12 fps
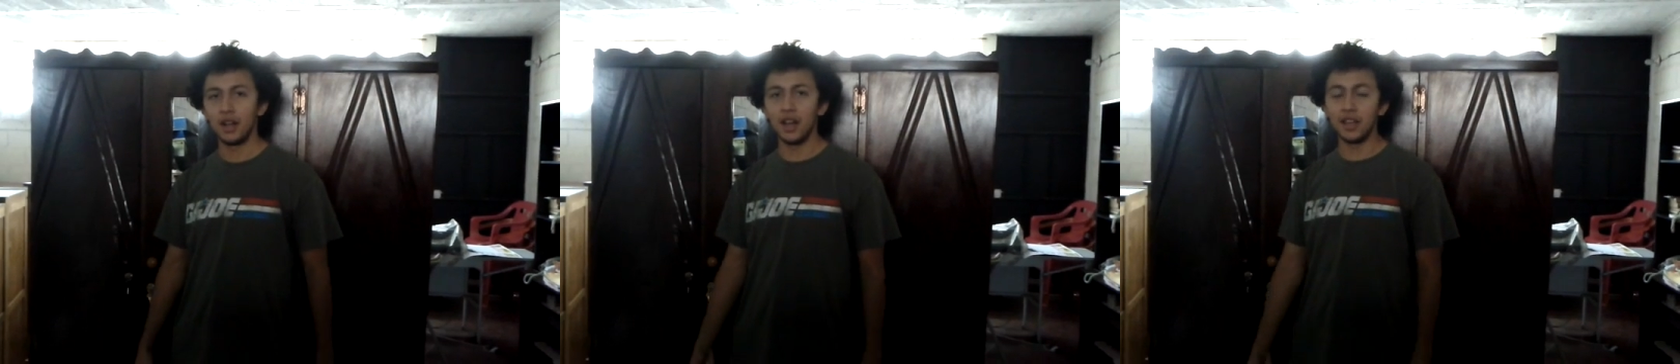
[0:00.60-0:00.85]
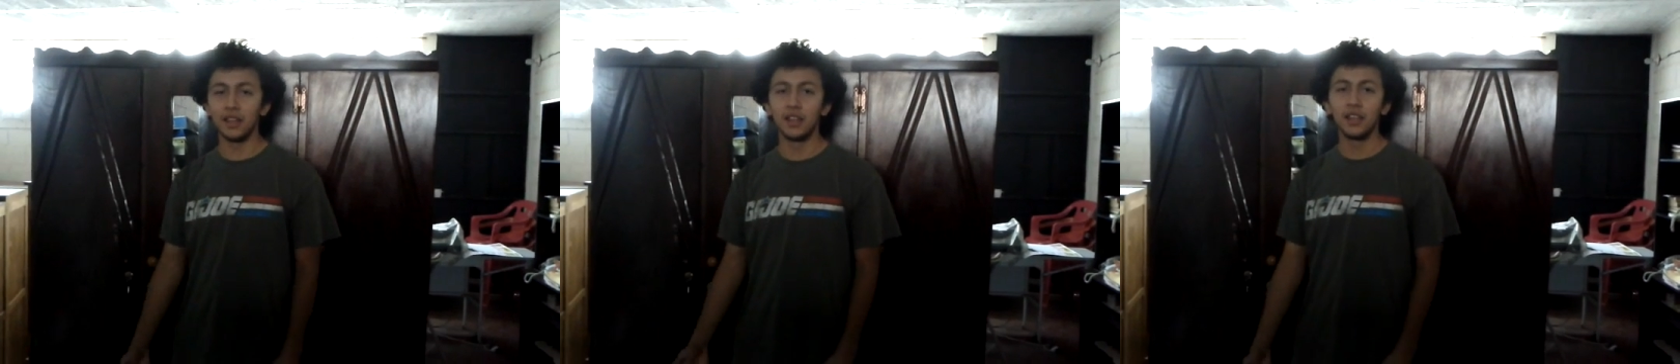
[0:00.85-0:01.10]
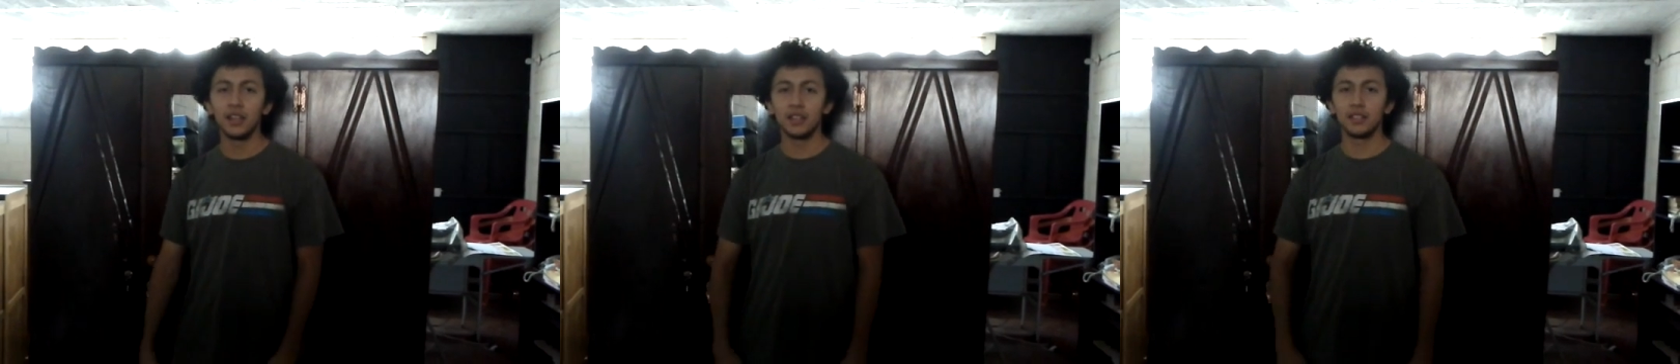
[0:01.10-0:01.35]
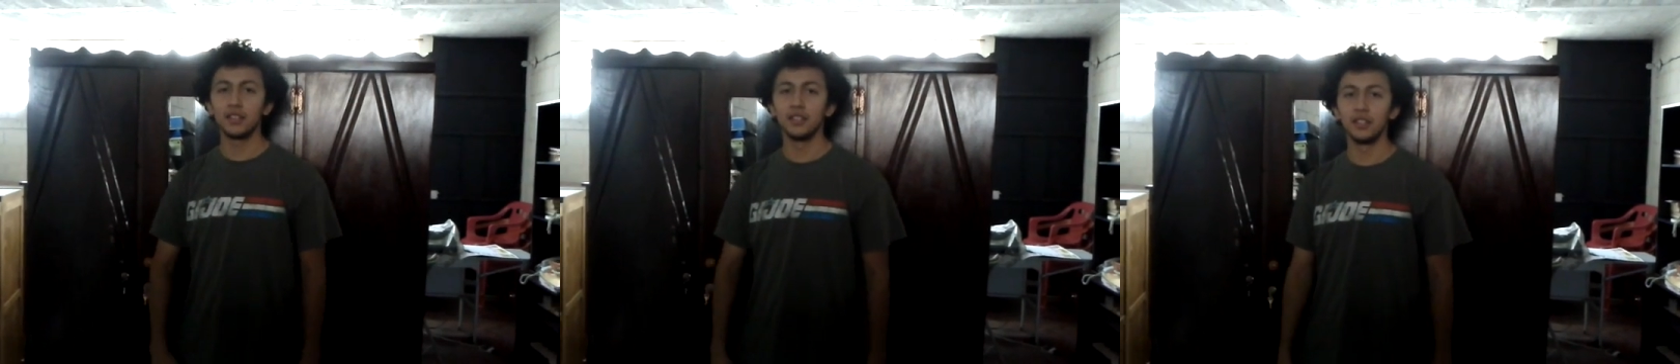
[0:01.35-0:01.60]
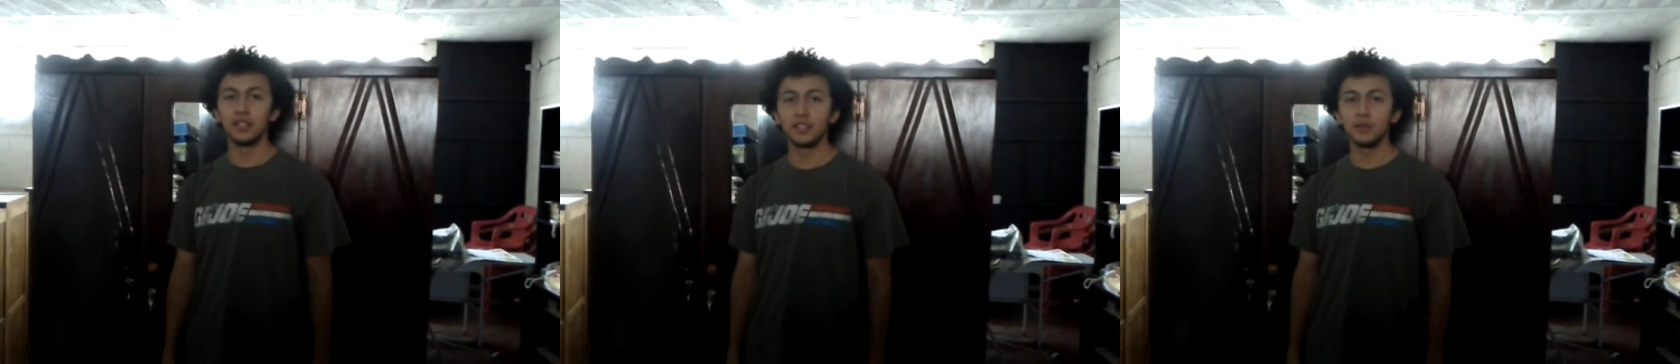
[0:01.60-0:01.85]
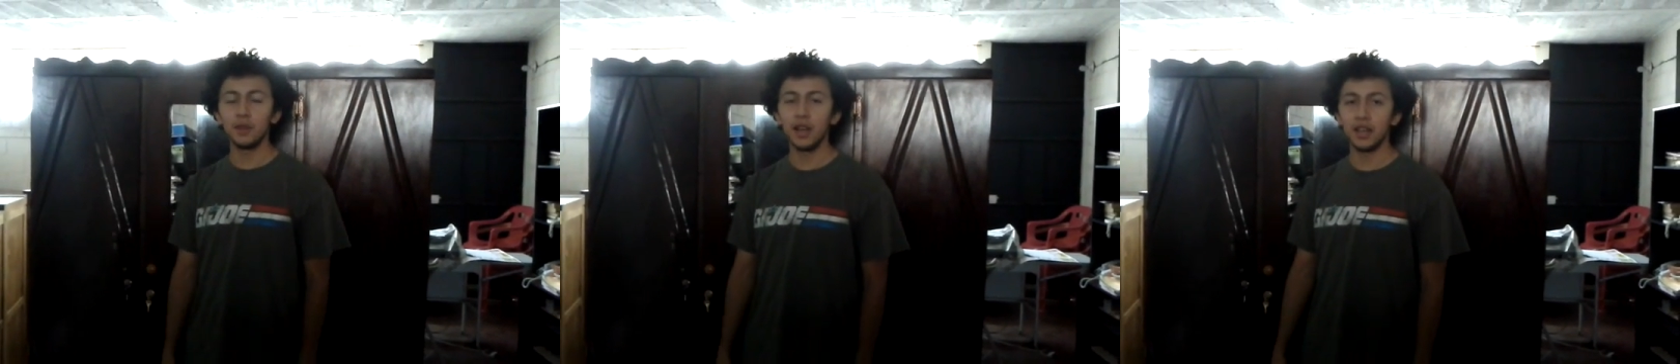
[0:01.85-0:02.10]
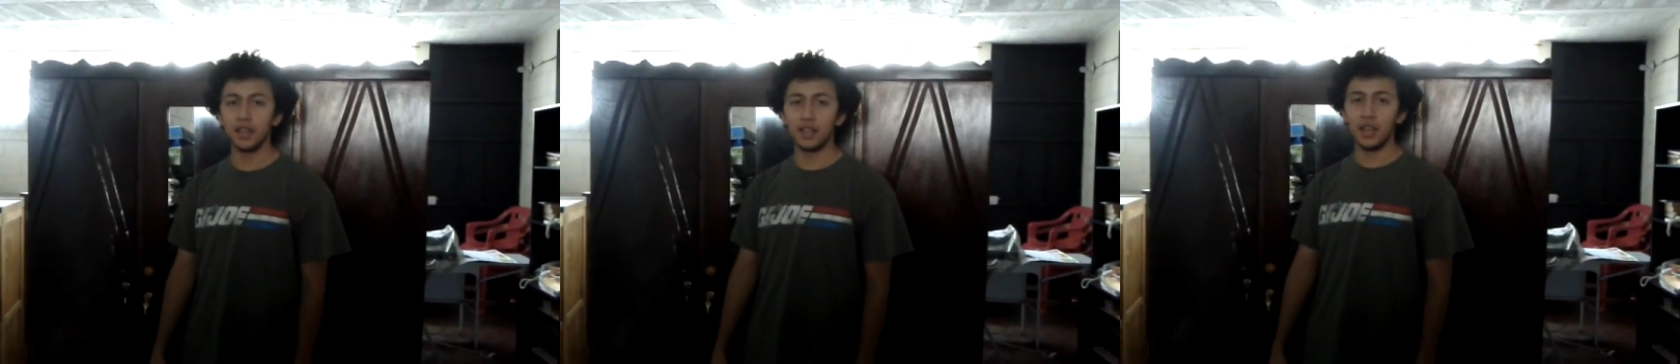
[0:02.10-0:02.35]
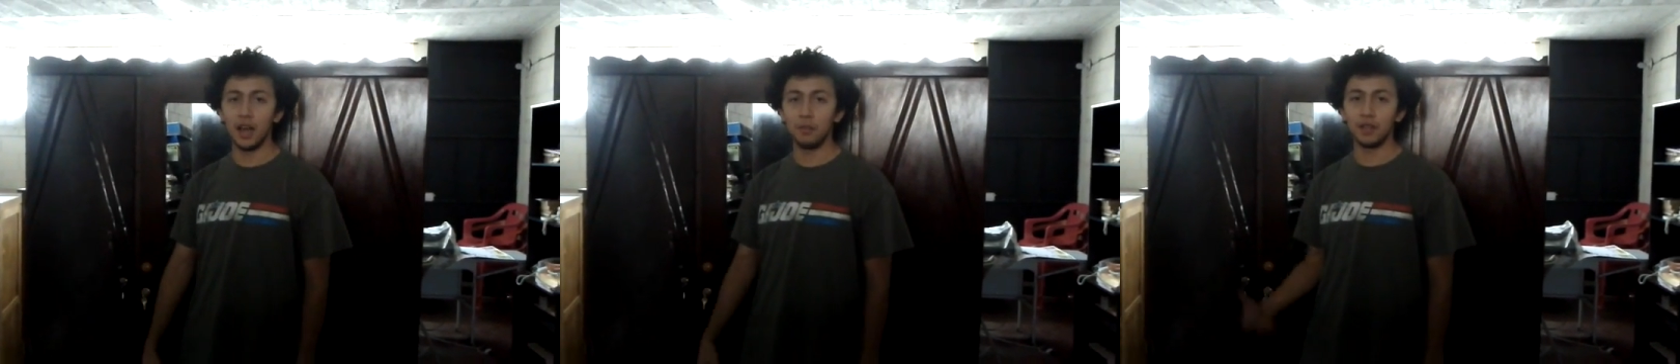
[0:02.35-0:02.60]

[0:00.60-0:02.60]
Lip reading: Hi, so this is my